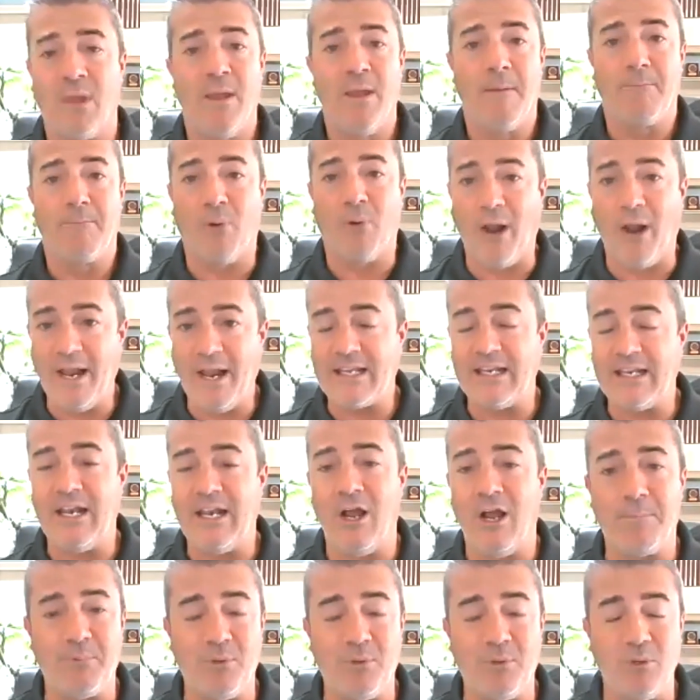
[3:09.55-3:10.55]
Brian can
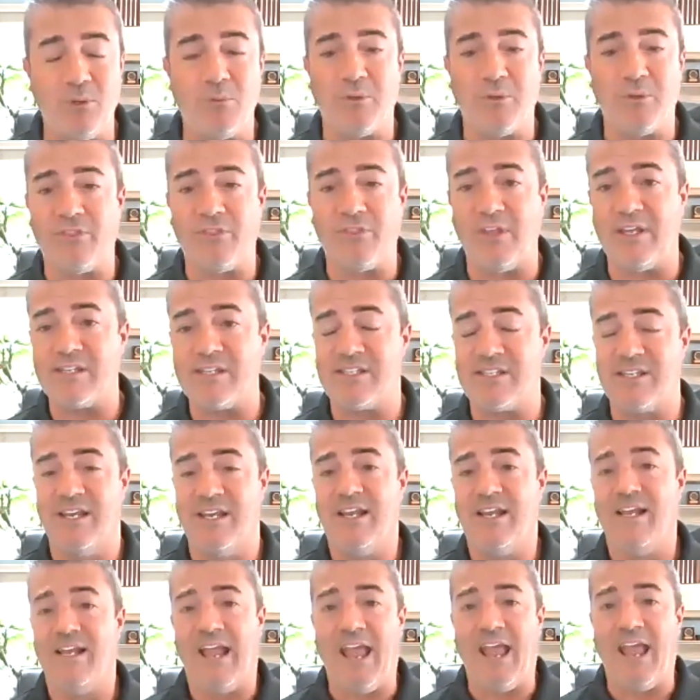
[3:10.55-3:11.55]
help you with this,
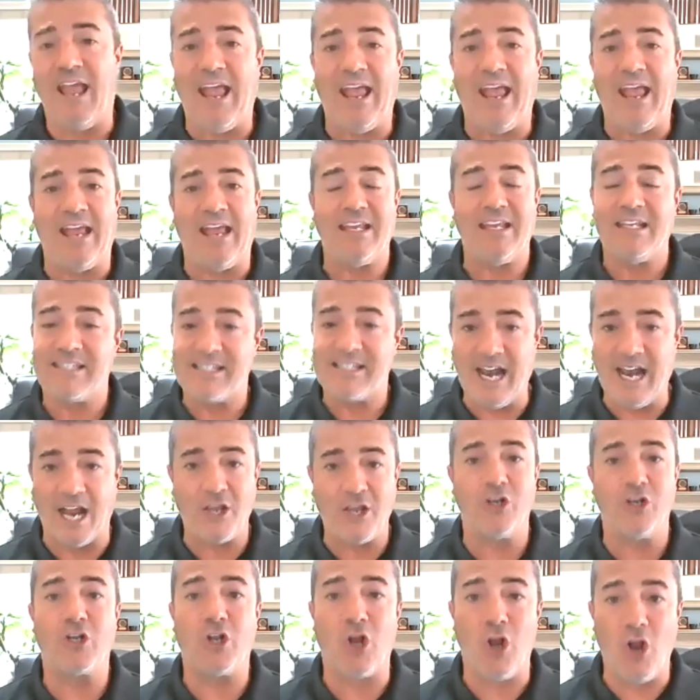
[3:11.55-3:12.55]
and it's not
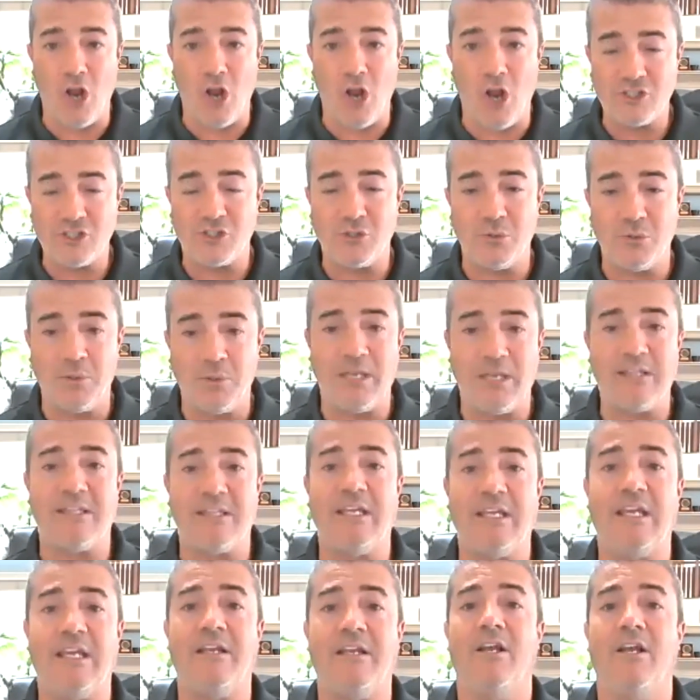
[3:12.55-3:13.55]
going to cost you
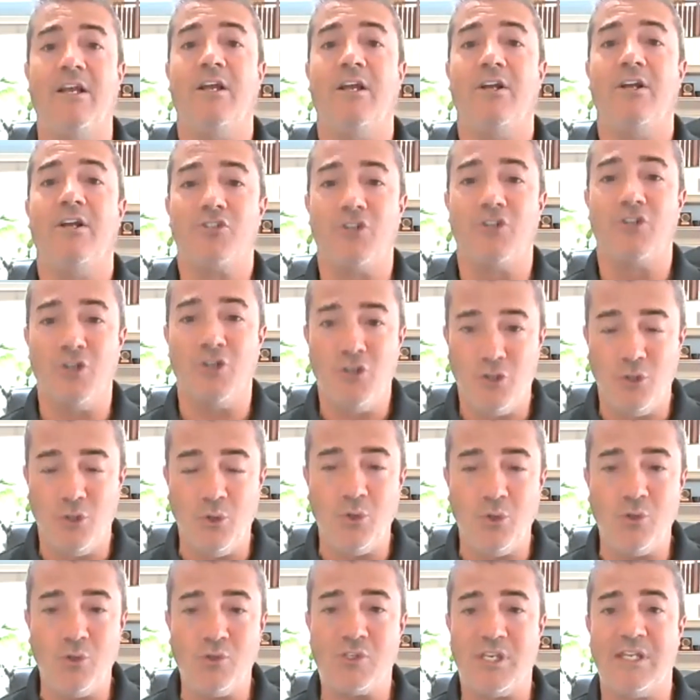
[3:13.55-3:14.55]
anything to
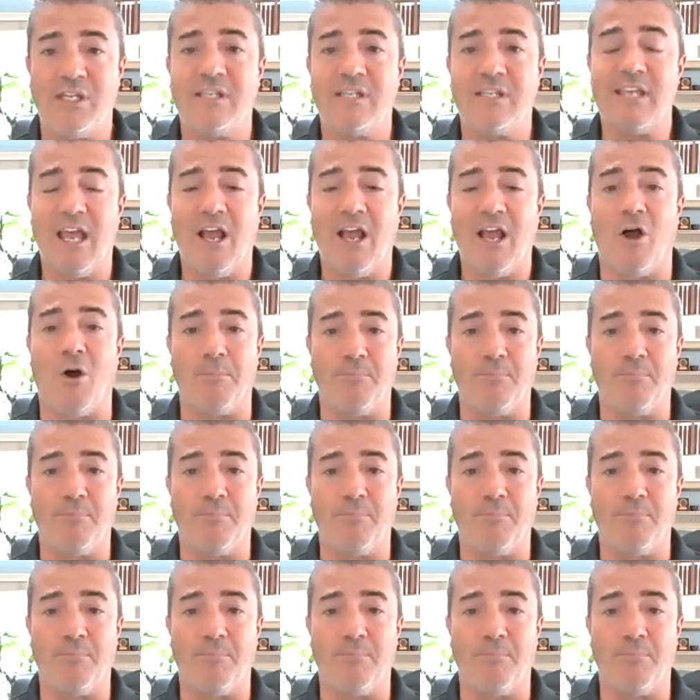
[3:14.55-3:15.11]
use his help.